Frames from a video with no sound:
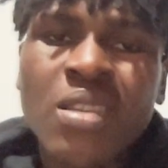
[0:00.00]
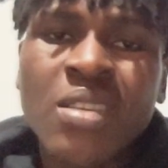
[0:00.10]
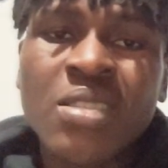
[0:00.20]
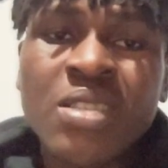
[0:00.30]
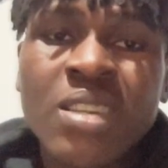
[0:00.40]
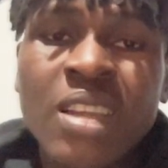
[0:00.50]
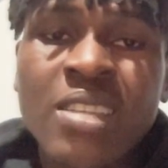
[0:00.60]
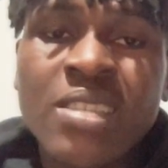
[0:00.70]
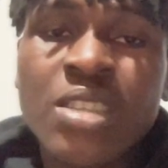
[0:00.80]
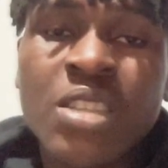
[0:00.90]

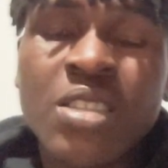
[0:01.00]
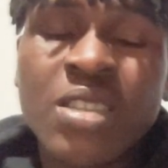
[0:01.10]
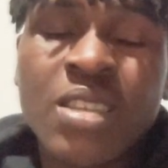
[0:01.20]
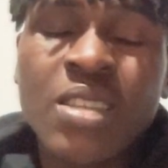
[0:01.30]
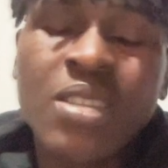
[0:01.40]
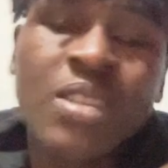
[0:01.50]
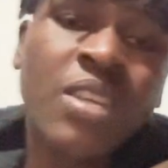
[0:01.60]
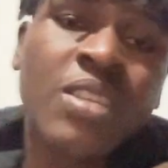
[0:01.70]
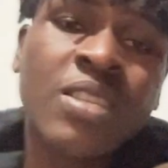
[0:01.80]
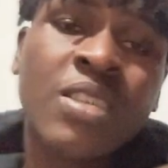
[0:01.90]

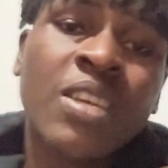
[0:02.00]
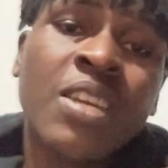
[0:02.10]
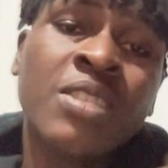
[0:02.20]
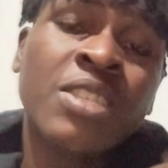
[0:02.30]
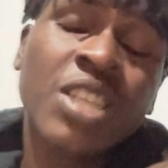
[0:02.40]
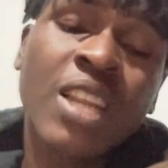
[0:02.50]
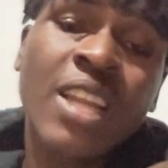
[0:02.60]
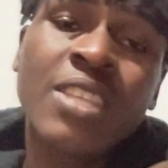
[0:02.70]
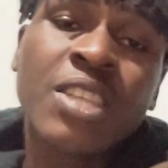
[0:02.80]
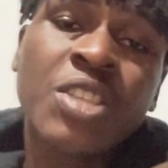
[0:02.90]

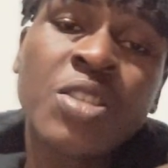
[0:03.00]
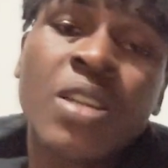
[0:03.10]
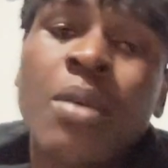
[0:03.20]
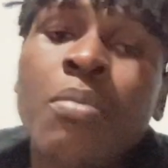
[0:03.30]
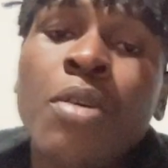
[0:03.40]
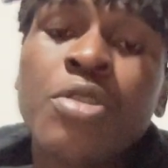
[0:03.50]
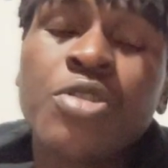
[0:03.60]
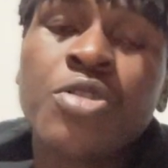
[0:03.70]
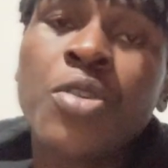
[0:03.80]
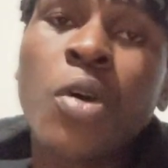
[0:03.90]
initialization and
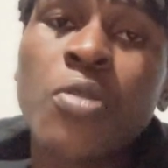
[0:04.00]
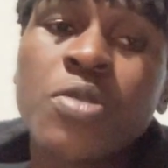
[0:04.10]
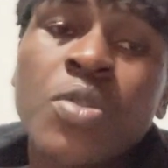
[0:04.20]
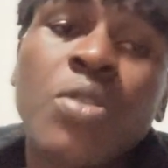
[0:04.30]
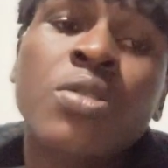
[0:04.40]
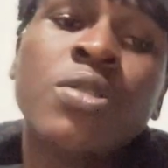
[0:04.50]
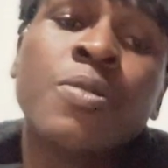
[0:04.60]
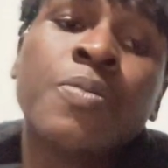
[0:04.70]
monitoring of Snort.